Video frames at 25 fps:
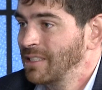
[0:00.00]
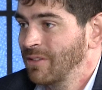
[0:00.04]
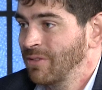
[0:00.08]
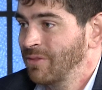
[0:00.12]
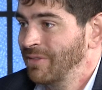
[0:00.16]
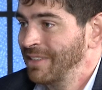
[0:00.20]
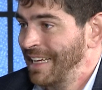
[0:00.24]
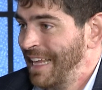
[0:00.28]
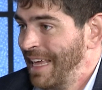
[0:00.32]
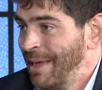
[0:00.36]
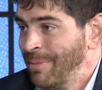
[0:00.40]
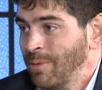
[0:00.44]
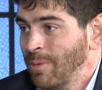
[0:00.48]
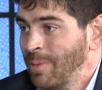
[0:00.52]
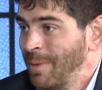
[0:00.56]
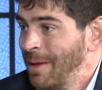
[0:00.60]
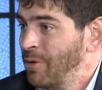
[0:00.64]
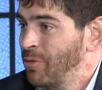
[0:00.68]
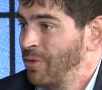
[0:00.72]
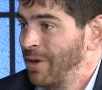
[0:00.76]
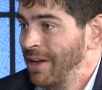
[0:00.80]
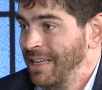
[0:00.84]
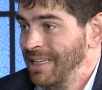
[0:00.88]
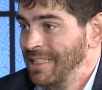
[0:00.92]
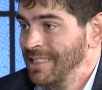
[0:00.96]
of Tampa Bay
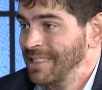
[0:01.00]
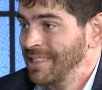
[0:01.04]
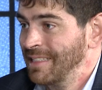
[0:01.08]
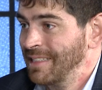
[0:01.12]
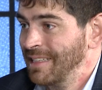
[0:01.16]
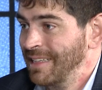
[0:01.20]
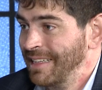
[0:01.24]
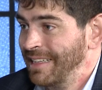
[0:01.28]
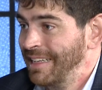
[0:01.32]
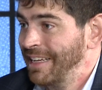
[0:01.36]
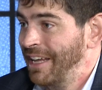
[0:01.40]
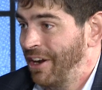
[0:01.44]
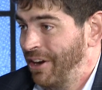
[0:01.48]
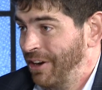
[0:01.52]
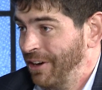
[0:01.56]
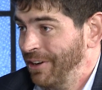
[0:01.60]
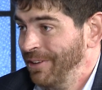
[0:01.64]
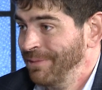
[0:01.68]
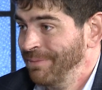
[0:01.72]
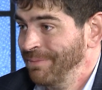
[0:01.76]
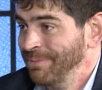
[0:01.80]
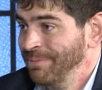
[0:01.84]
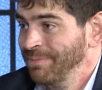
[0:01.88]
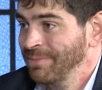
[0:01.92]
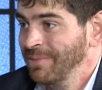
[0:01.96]
Rays gear.
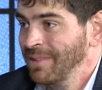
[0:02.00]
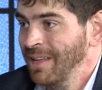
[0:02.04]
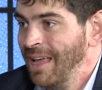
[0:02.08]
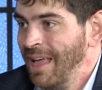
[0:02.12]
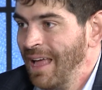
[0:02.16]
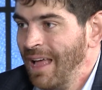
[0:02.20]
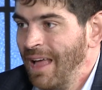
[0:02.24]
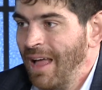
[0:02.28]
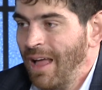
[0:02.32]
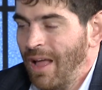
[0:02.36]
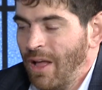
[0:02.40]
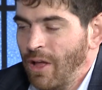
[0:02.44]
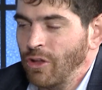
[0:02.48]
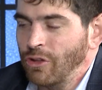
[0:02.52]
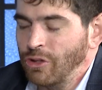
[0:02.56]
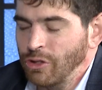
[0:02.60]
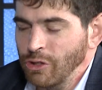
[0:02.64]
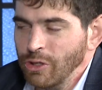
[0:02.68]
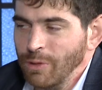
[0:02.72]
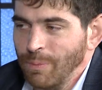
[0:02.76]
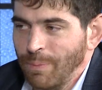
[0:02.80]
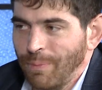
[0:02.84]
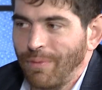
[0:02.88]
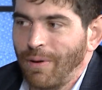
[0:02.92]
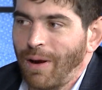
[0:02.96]
You
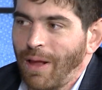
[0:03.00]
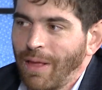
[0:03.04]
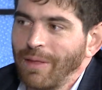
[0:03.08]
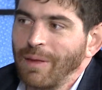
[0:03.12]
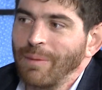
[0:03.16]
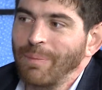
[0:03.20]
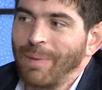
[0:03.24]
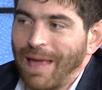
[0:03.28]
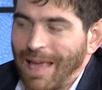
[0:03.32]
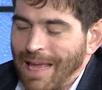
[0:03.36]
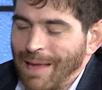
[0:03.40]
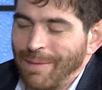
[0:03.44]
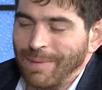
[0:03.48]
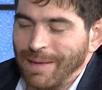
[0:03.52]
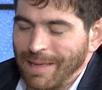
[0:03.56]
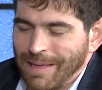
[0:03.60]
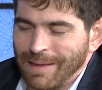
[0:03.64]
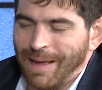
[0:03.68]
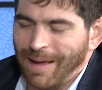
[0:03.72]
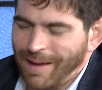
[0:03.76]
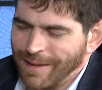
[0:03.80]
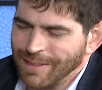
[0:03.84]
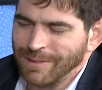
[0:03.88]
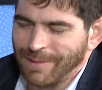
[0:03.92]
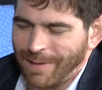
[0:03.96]
could probably pay me,
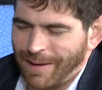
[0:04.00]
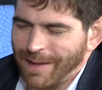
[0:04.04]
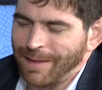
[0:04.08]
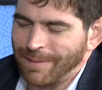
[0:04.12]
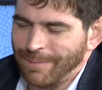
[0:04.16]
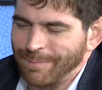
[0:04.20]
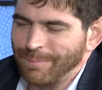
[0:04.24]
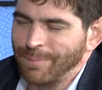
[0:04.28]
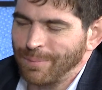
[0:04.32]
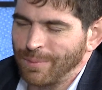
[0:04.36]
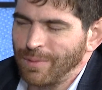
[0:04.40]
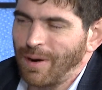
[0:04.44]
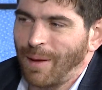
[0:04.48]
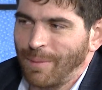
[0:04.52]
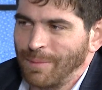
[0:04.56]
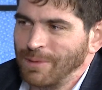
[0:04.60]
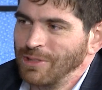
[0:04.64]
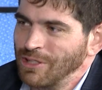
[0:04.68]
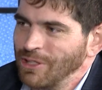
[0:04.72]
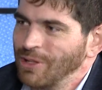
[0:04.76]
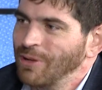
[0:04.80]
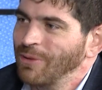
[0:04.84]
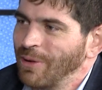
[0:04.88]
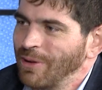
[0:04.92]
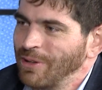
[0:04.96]
I can promise
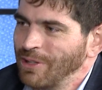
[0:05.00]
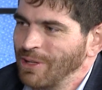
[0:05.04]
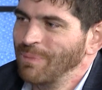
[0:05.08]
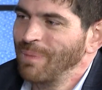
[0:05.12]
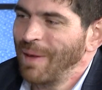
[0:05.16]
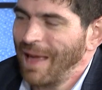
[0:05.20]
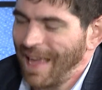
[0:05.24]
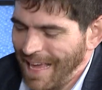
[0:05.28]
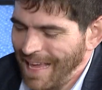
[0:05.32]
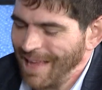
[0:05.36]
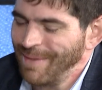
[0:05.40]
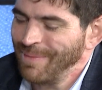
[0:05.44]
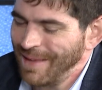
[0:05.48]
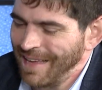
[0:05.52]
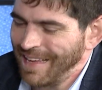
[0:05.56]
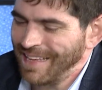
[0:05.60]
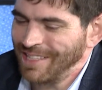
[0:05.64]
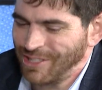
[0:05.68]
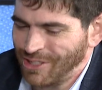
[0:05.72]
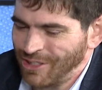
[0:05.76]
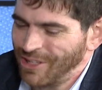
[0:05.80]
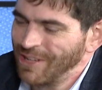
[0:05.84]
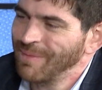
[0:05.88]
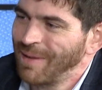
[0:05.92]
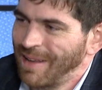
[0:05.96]
you could pay me a
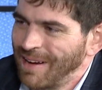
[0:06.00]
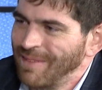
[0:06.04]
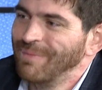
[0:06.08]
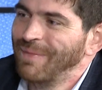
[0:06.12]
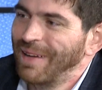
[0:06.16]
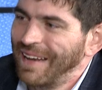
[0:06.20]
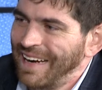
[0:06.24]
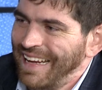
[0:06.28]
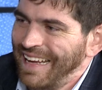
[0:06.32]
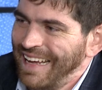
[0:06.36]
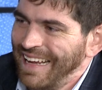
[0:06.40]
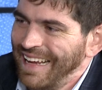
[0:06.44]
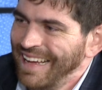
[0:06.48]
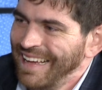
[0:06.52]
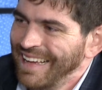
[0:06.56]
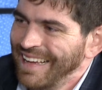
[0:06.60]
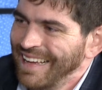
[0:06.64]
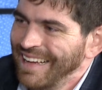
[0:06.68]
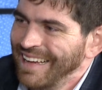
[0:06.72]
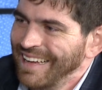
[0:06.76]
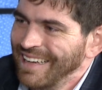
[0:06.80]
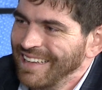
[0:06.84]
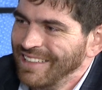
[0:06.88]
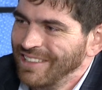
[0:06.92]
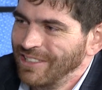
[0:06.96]
certain amount of money
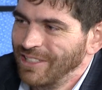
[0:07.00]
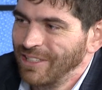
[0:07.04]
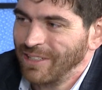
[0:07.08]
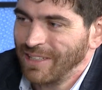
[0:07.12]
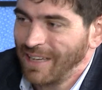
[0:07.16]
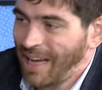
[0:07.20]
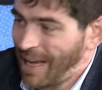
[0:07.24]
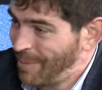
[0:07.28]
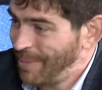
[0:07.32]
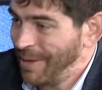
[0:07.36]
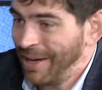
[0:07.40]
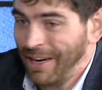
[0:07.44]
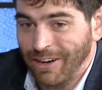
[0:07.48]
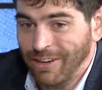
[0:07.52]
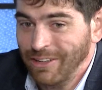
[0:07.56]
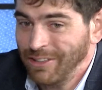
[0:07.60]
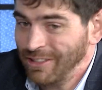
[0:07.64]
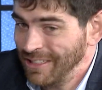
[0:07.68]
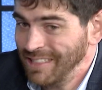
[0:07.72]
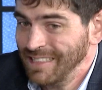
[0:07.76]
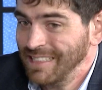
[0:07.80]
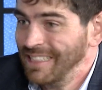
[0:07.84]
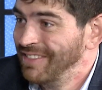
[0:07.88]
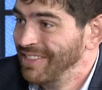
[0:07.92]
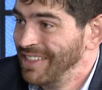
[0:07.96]
to come here to
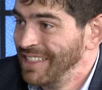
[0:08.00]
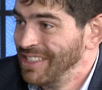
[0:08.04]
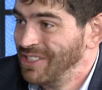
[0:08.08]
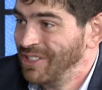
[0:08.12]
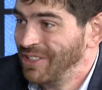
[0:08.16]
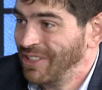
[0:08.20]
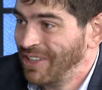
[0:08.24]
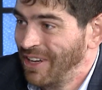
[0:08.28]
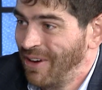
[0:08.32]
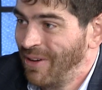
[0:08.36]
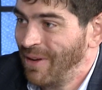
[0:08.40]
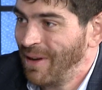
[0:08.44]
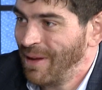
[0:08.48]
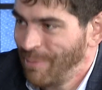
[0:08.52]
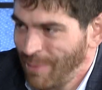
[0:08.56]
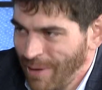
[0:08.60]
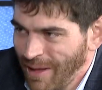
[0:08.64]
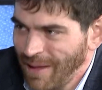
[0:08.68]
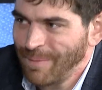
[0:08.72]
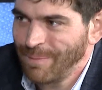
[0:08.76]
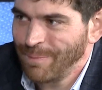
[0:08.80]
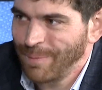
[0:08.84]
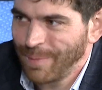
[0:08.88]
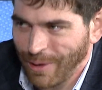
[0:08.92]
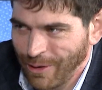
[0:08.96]
this TV studio and
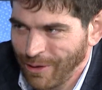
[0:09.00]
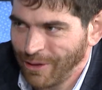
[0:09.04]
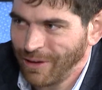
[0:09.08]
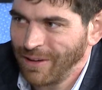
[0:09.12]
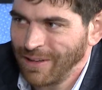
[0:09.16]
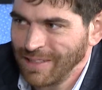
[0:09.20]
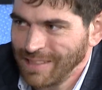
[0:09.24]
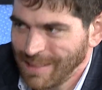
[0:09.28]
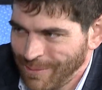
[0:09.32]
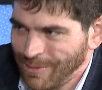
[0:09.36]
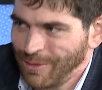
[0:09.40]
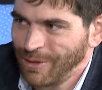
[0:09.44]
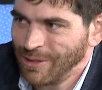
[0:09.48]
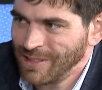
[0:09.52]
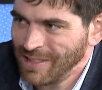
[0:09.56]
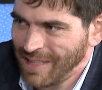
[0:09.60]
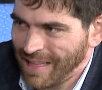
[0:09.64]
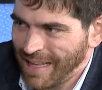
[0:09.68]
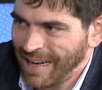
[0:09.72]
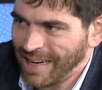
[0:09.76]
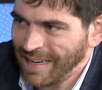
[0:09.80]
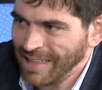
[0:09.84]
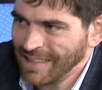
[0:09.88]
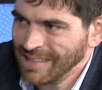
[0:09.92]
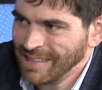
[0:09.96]
probably burn some of those
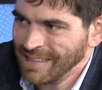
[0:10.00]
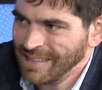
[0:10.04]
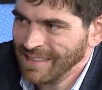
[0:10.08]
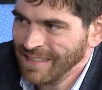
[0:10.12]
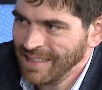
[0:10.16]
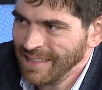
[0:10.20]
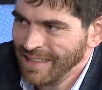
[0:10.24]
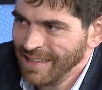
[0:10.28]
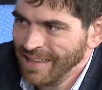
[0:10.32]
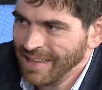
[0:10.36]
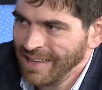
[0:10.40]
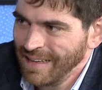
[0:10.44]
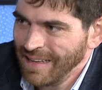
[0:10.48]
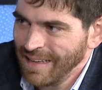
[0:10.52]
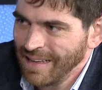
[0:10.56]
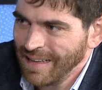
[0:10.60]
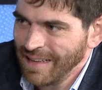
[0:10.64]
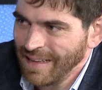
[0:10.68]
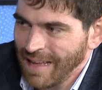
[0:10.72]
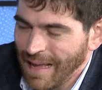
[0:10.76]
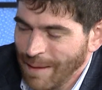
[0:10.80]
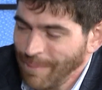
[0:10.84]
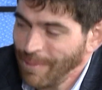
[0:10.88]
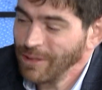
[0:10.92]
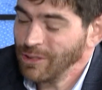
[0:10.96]
things.
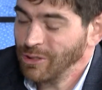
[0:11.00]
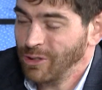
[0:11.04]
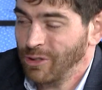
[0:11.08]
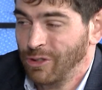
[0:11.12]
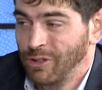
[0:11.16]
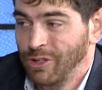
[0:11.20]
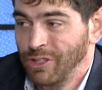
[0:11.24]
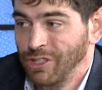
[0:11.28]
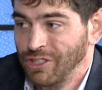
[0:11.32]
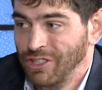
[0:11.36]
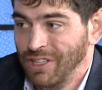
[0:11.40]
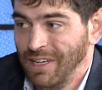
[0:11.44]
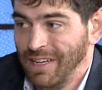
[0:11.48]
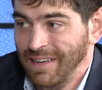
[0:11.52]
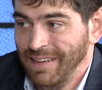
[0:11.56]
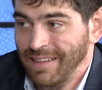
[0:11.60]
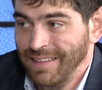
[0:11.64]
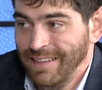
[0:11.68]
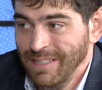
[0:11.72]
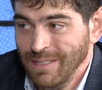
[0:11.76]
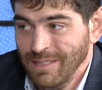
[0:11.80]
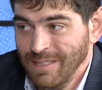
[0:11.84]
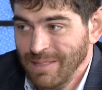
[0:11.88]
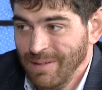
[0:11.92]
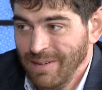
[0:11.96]
I'm also a Christian.
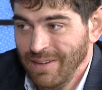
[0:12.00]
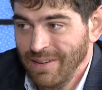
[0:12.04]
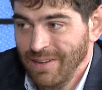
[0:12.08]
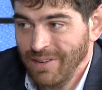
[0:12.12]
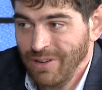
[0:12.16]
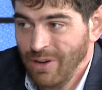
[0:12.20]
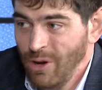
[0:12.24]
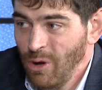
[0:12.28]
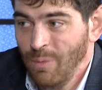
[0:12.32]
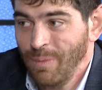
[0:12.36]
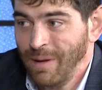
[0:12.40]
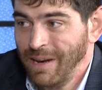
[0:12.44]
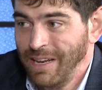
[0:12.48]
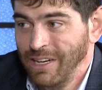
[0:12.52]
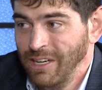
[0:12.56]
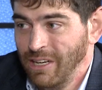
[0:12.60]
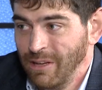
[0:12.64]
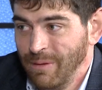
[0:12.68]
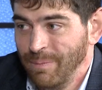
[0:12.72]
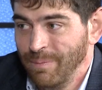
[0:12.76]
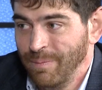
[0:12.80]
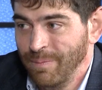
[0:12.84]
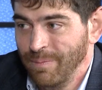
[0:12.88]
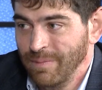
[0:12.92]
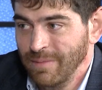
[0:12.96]
There's no money
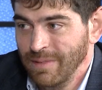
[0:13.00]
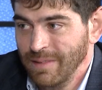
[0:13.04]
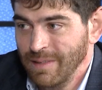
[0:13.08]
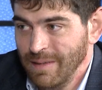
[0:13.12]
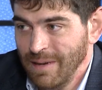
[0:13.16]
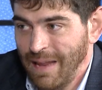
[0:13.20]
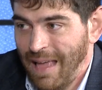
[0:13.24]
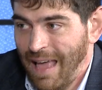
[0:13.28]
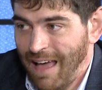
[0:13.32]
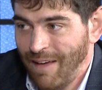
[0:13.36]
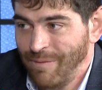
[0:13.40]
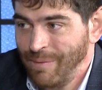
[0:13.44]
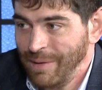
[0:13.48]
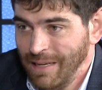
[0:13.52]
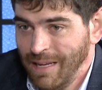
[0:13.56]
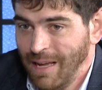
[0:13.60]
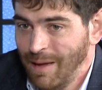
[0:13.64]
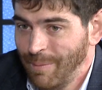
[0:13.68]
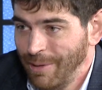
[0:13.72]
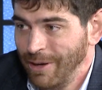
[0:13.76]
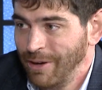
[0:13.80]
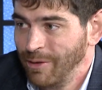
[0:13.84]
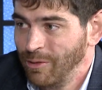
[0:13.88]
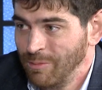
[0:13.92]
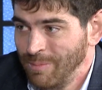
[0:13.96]
could have me come
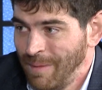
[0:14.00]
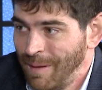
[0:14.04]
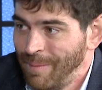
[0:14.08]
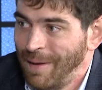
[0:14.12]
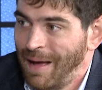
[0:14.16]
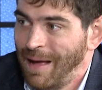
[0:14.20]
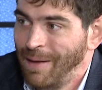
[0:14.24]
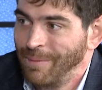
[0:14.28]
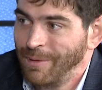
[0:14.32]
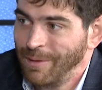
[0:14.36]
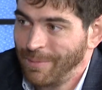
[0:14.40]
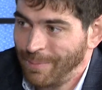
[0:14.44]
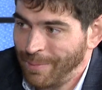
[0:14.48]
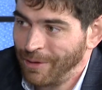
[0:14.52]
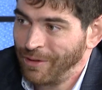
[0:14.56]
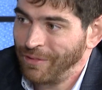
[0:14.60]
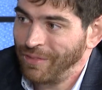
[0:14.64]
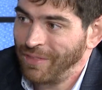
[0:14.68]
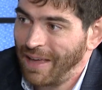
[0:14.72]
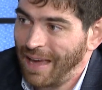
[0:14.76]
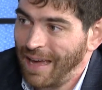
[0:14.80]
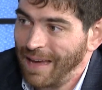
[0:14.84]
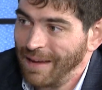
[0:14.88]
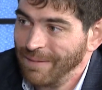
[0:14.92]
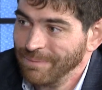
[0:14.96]
here with my Bible and burn
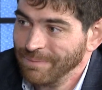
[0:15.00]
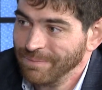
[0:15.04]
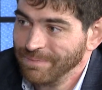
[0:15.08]
that.